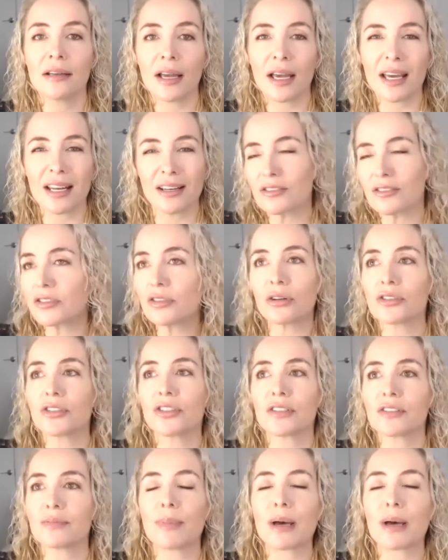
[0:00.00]
And it's not
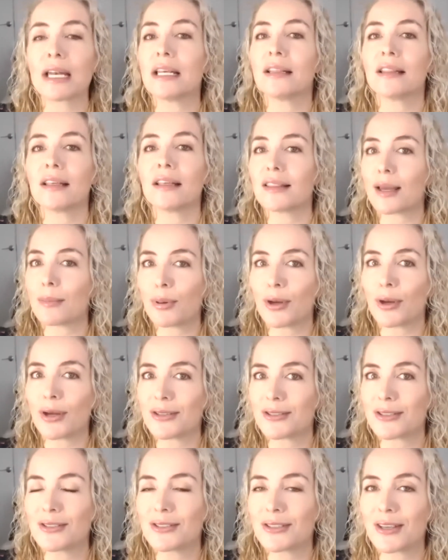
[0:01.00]
just money that
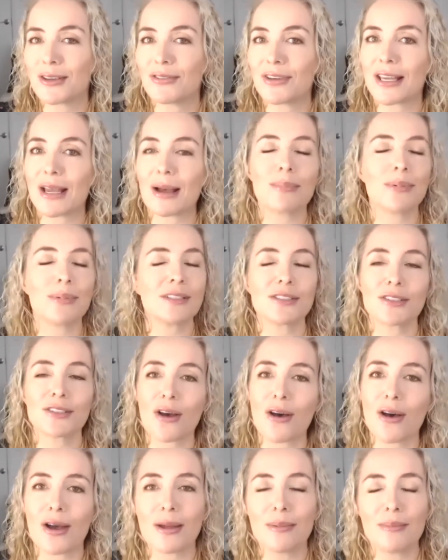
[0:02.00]
person's giving up; it's
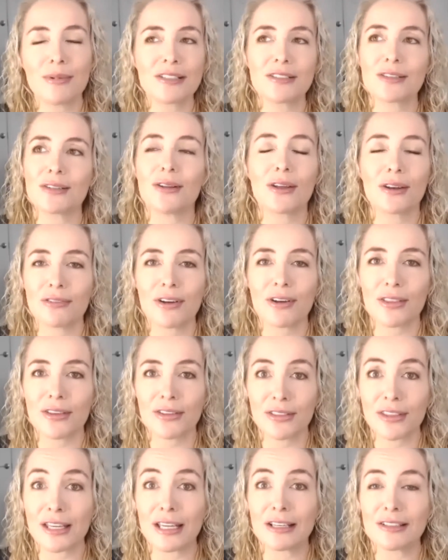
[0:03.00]
time. It's a lot of other
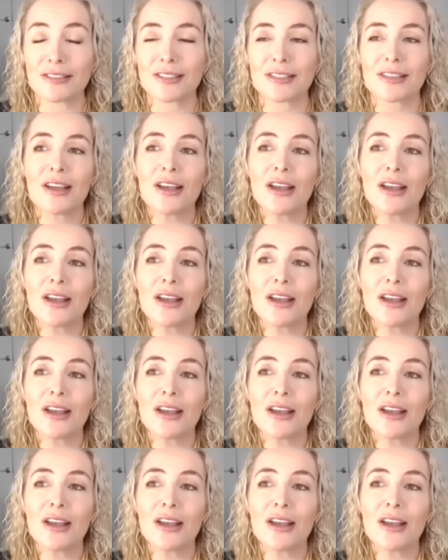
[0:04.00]
things.